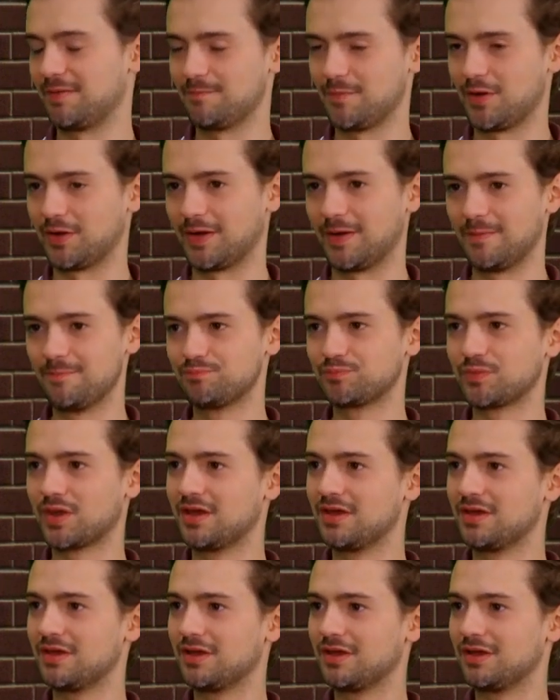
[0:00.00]
Okay.
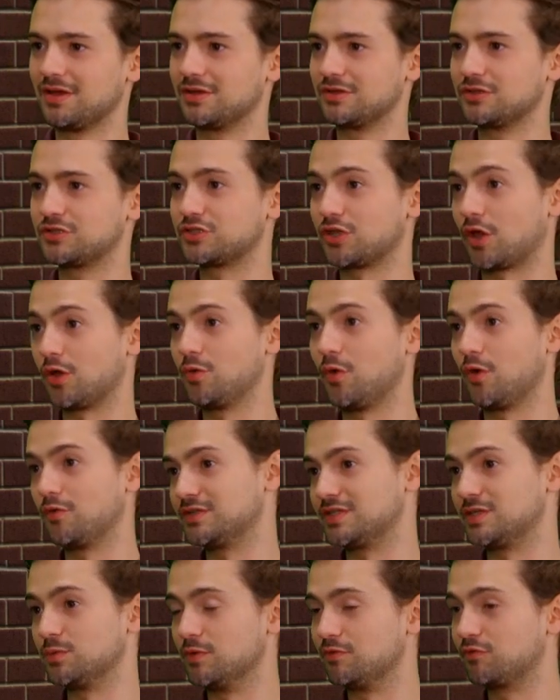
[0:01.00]
So
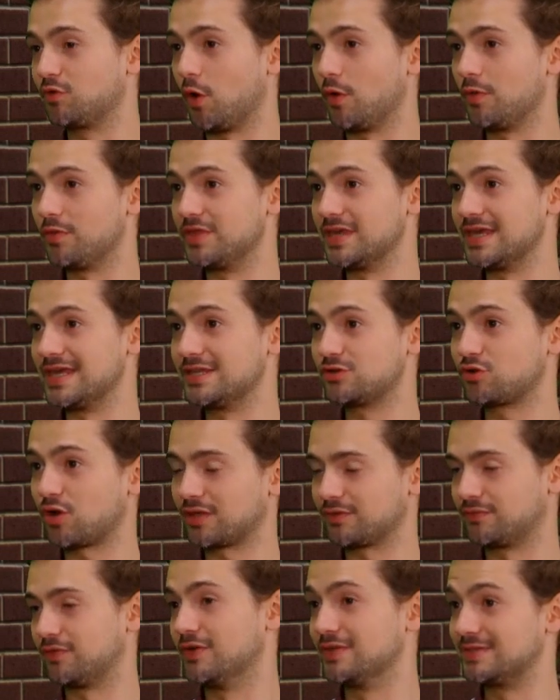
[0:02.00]
obviously we've got the
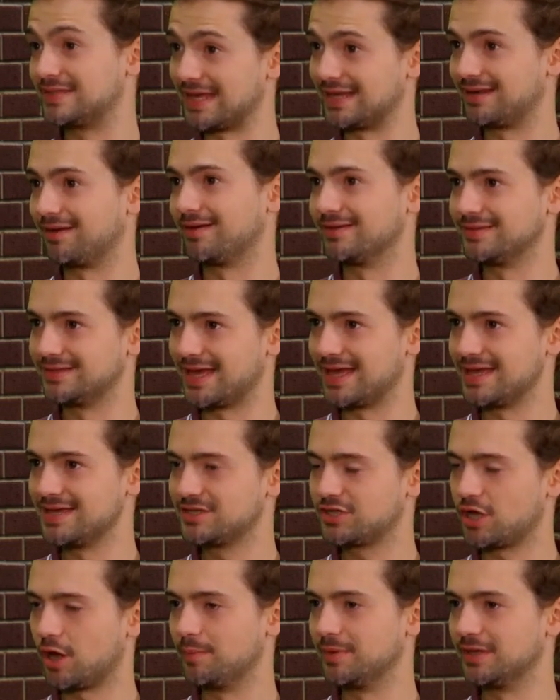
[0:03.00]
transfer deadline day
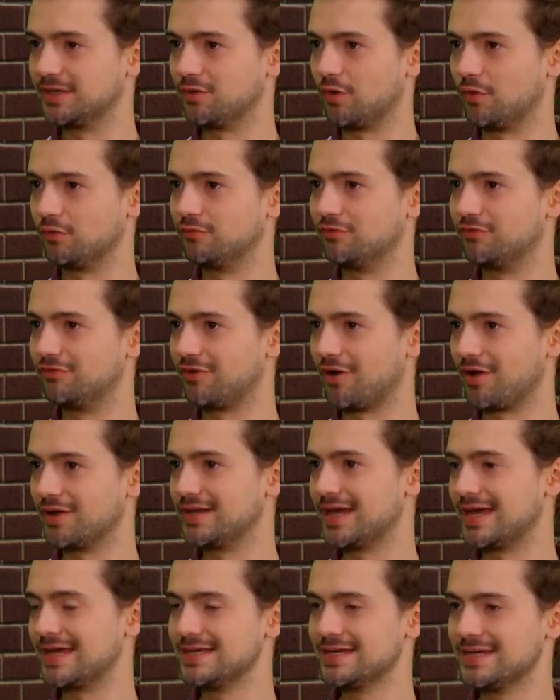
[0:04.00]
coming on
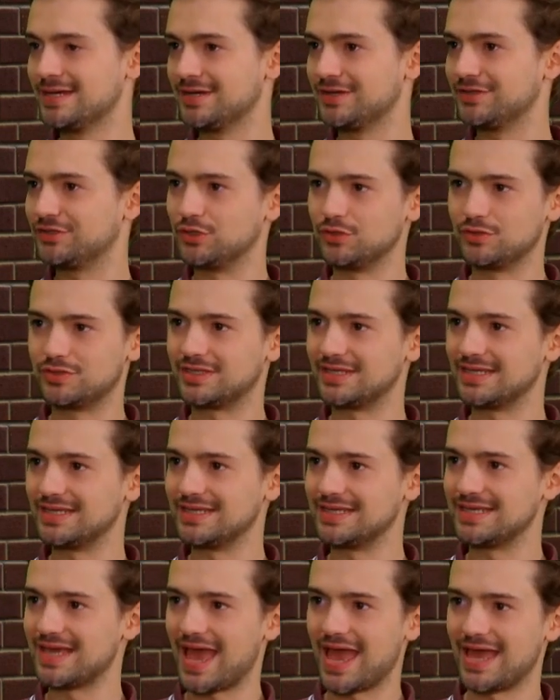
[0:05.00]
Friday. Do you
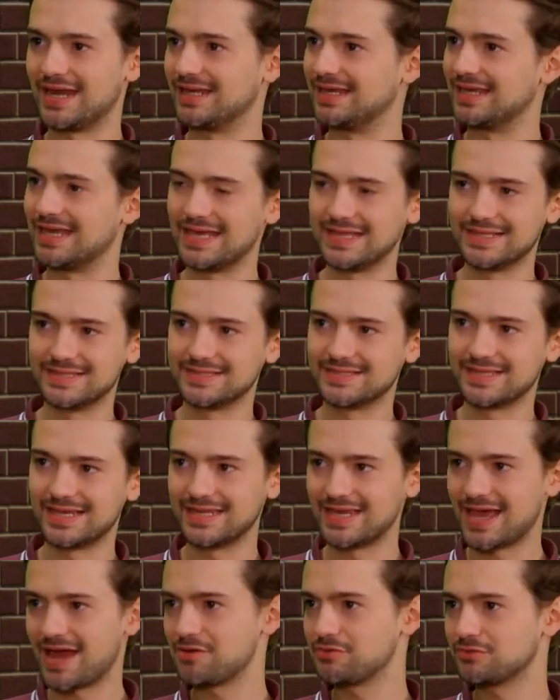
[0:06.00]
see any ins,
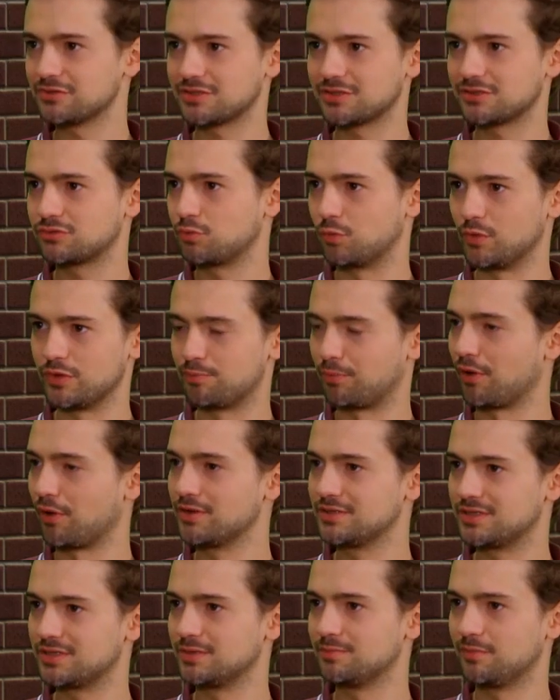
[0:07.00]
any outs with
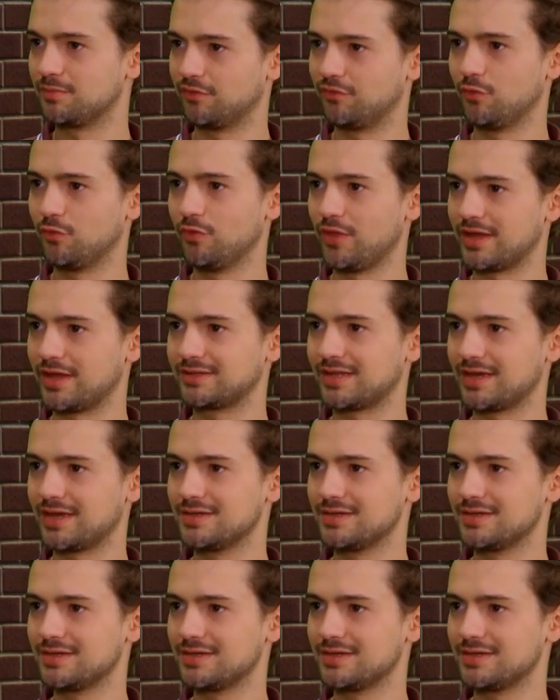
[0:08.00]
Brighton before that day?